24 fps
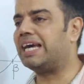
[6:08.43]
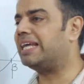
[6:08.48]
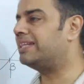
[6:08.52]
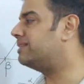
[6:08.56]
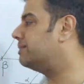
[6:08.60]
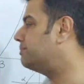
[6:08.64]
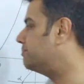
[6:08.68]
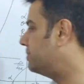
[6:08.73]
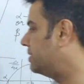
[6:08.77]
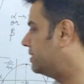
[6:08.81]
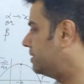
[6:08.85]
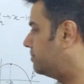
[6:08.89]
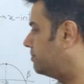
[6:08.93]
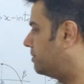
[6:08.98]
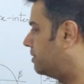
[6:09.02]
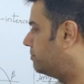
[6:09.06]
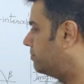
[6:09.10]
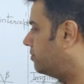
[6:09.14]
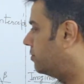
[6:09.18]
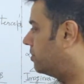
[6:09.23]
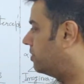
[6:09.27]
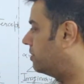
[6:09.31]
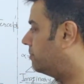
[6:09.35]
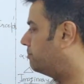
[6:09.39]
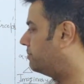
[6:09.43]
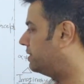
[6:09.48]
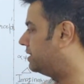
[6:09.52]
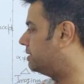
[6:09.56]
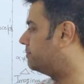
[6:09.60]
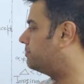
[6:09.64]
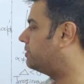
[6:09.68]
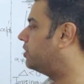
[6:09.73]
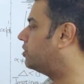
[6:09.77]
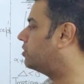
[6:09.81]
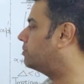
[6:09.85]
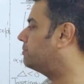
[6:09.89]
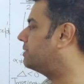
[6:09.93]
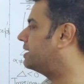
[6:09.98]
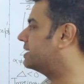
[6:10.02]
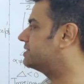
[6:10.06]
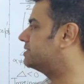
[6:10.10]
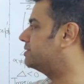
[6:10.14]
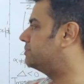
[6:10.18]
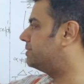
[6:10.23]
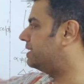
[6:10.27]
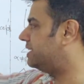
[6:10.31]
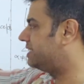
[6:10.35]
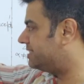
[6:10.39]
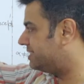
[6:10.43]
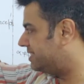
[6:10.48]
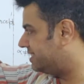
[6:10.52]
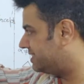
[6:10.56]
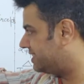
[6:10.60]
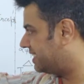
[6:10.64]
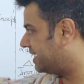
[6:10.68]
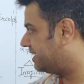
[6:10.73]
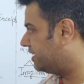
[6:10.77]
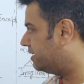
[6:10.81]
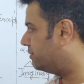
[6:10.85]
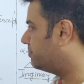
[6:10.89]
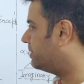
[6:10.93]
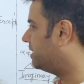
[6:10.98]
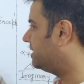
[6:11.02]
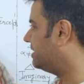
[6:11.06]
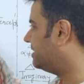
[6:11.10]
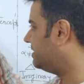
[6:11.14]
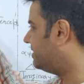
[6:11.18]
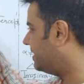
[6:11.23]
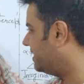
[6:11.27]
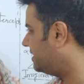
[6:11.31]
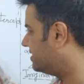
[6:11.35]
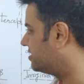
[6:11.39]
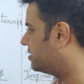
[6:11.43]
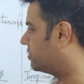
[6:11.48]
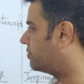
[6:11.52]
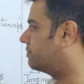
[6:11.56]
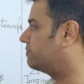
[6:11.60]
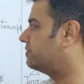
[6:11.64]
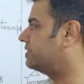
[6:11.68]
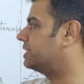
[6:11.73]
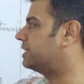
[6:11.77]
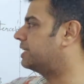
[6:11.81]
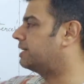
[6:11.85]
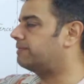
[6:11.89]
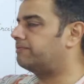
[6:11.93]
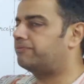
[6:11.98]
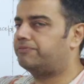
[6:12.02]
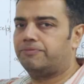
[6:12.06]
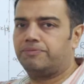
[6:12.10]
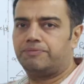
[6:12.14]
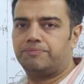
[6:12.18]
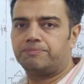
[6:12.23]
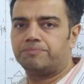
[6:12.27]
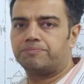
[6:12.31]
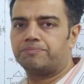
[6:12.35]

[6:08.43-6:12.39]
and the minima or maxima is decided by the nature of the graph.